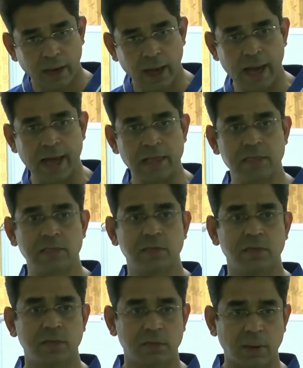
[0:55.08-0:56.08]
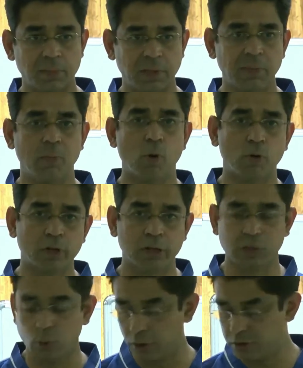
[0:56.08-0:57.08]
as something more than
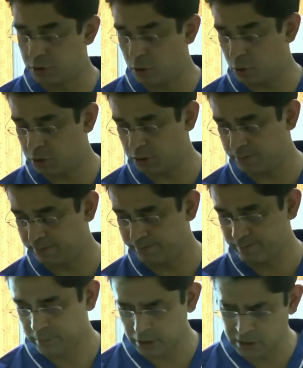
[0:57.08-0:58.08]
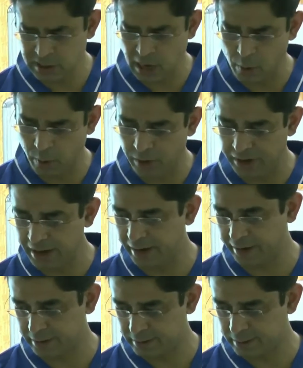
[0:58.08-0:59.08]
the older solution. So, this is how we will take
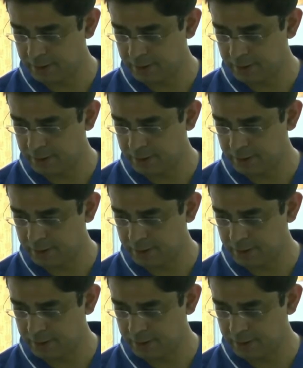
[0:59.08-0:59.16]
it,